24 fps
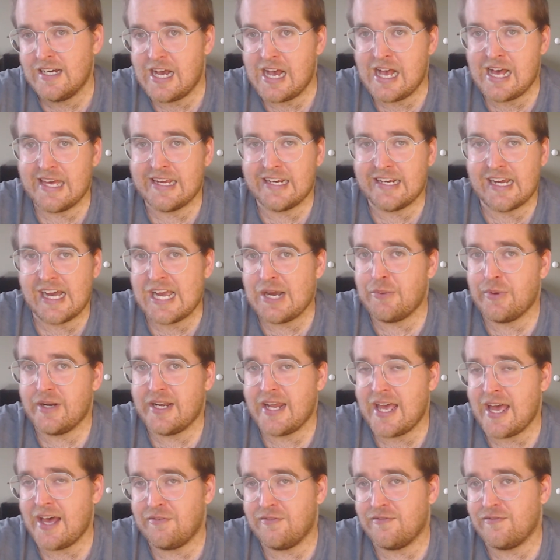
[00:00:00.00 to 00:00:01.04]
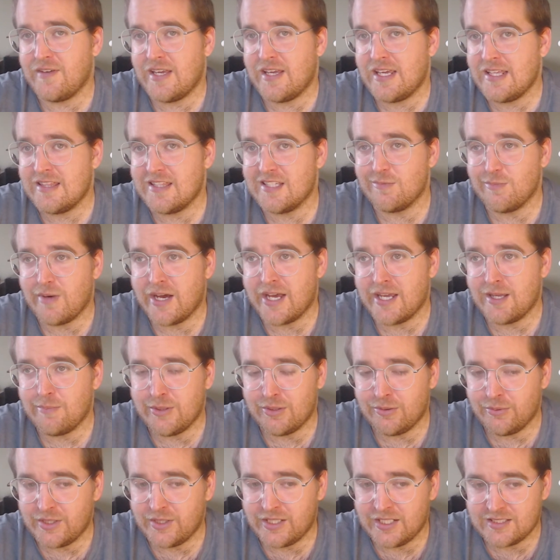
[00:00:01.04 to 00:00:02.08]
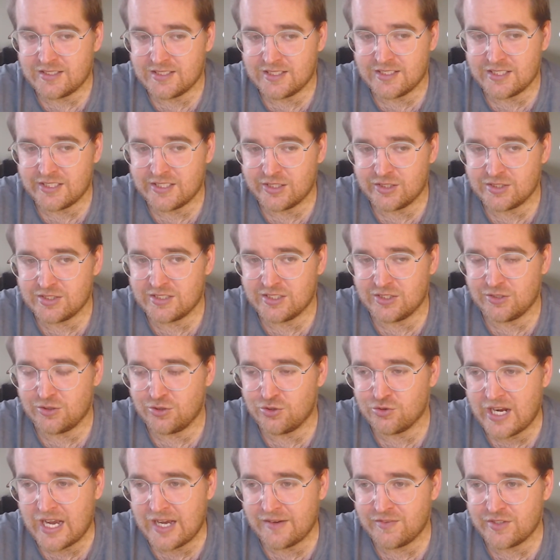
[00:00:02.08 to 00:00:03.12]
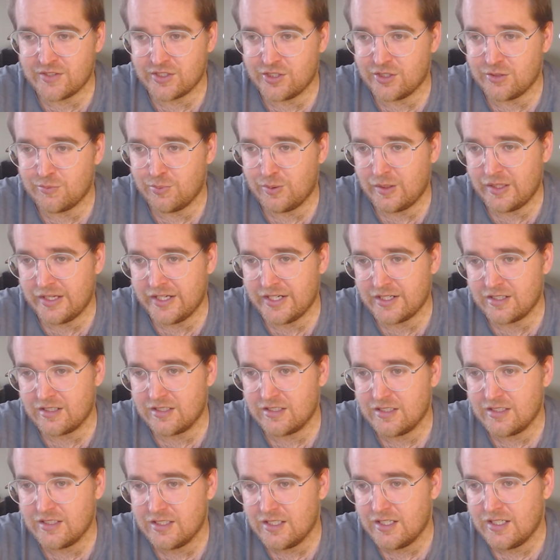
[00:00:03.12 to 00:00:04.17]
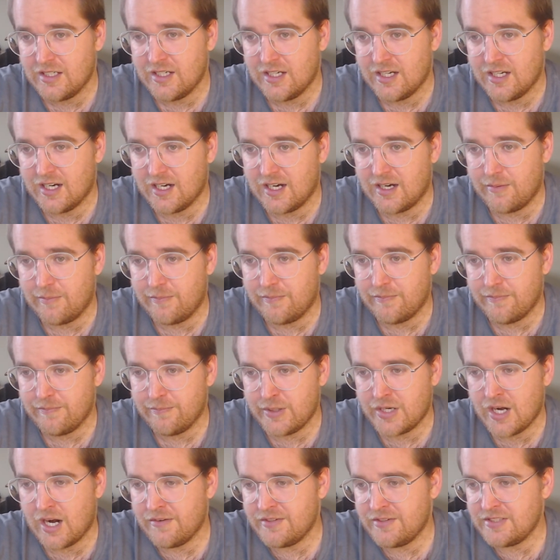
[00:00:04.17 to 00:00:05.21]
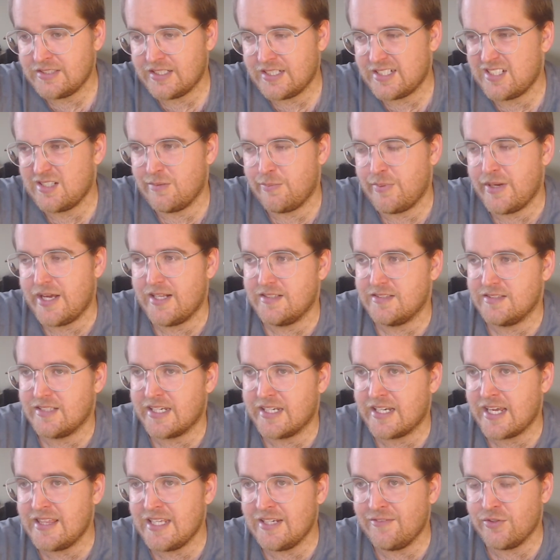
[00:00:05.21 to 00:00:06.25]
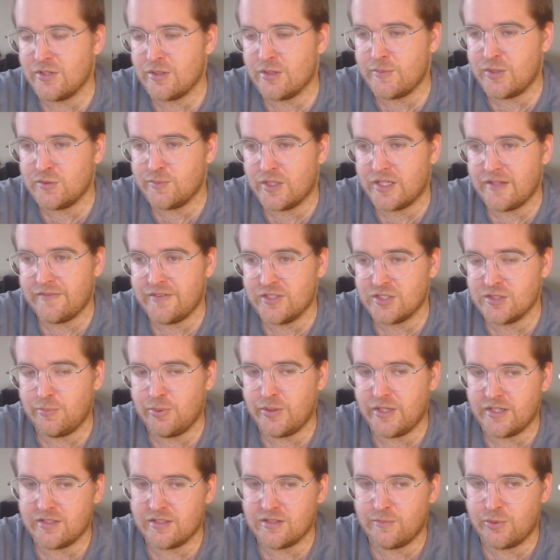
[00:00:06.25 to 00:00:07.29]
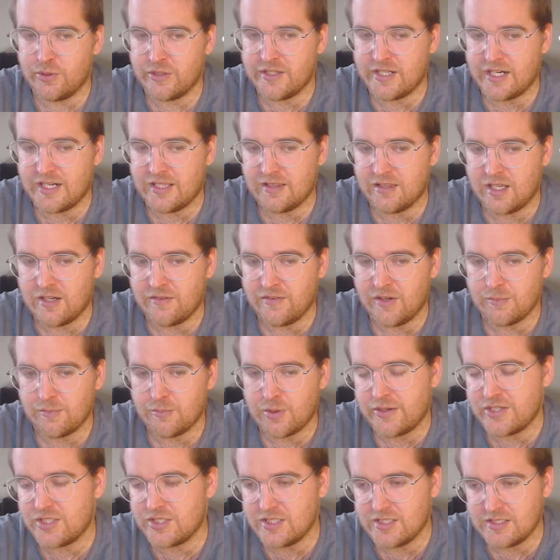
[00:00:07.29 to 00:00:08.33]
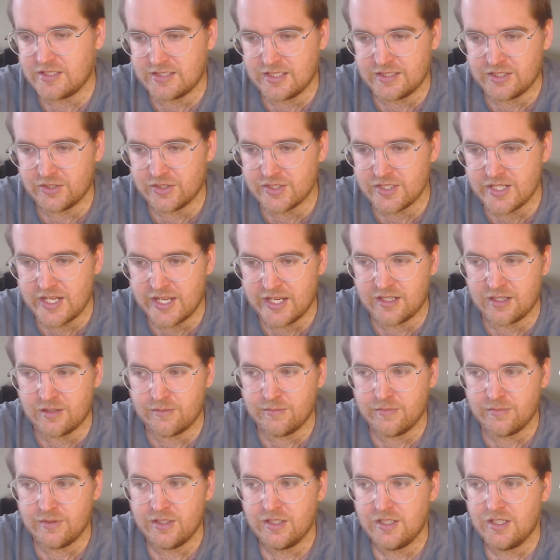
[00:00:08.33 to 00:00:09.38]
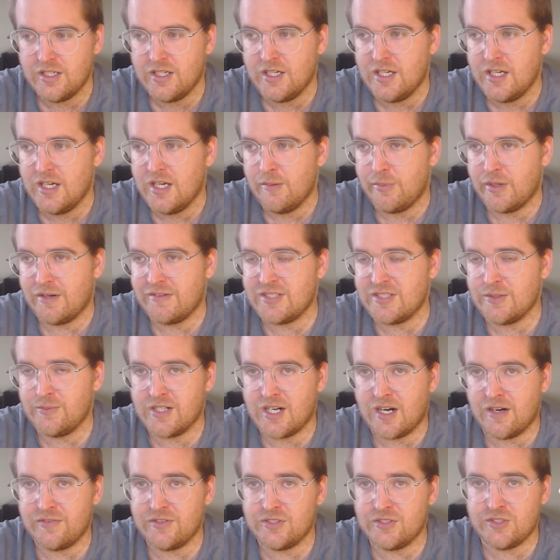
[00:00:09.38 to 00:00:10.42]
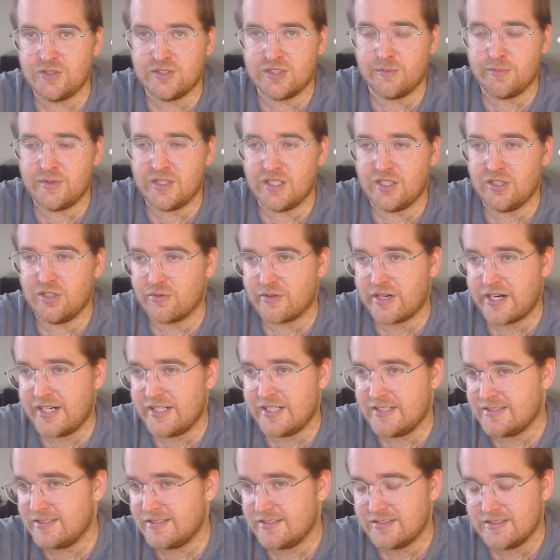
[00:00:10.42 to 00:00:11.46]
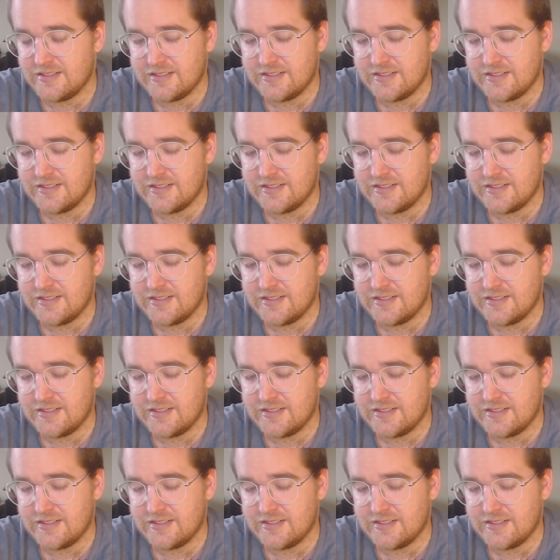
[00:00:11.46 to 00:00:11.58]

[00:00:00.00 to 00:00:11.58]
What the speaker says: I would have faith in my ability to still draft a good player. But obviously it depends. Like I think for the most part, if there's a player on the board that I love, I'm probably just going to sit there and take them. But if someone offers you something great,